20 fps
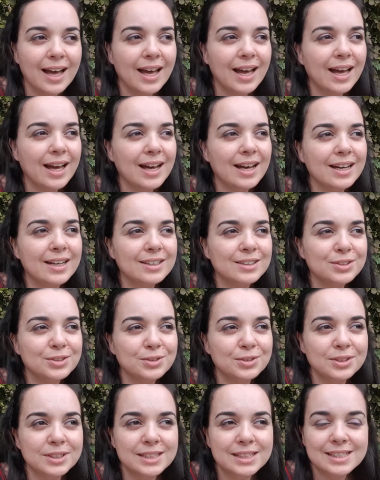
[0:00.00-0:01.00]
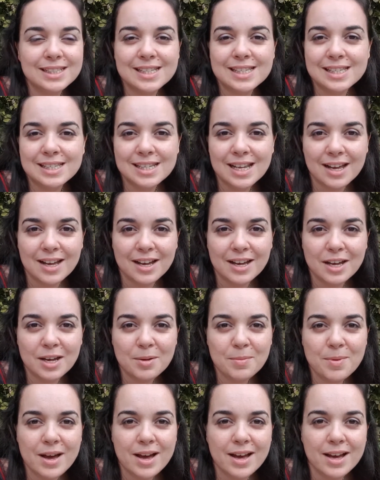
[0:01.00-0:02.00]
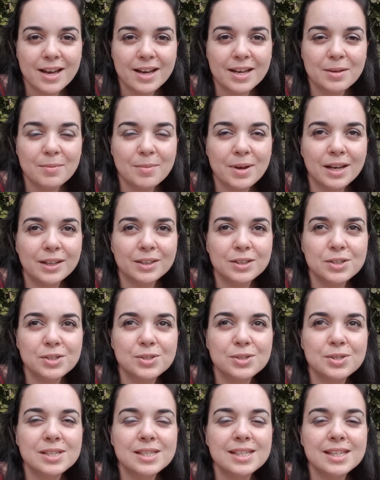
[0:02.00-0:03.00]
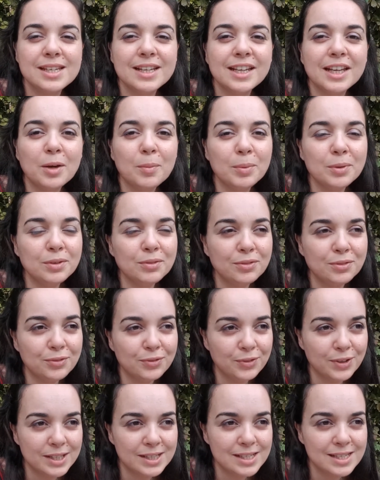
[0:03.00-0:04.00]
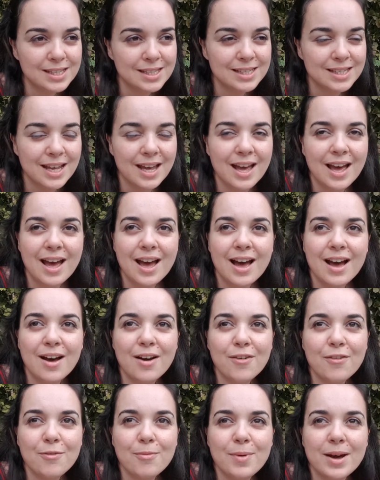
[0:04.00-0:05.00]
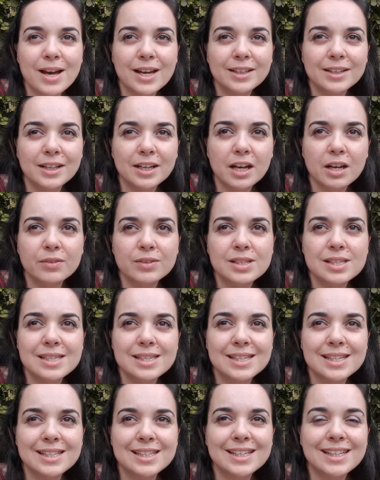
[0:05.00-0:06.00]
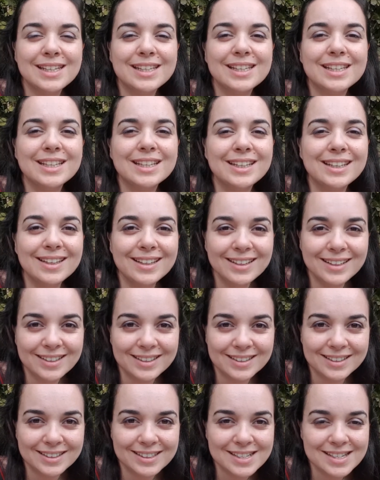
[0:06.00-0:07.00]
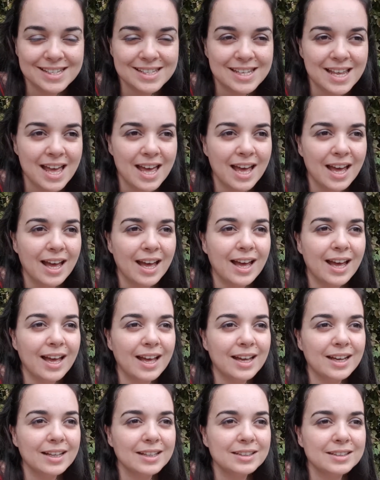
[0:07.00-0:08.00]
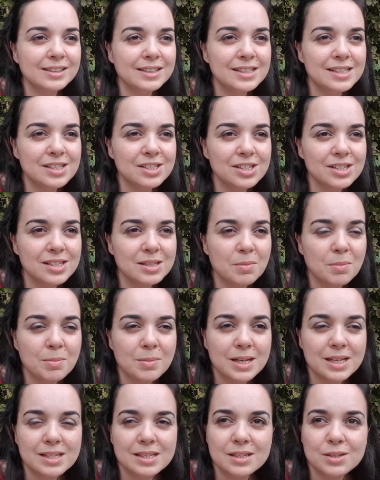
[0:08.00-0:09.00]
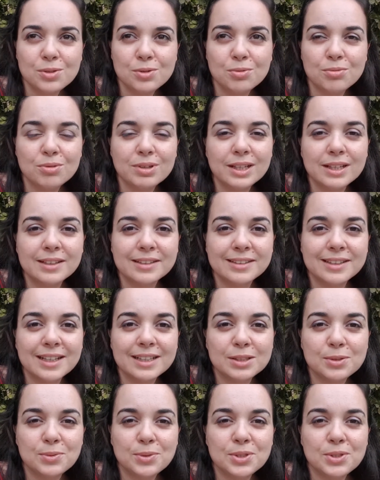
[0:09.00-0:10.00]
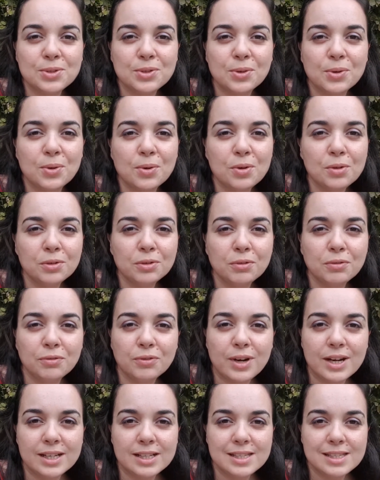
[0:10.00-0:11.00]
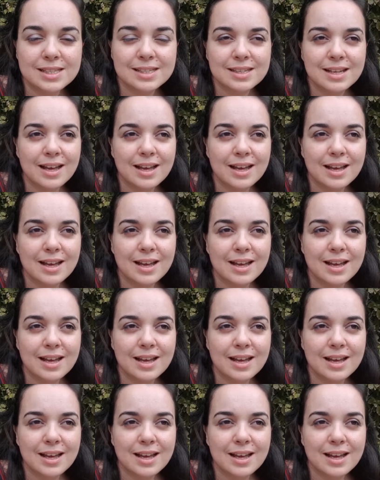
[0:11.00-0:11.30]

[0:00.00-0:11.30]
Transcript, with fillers: and during this time I managed to see a couple of friends of mine that I haven't seen in years, and it's just amazing to reconnect with your old friends.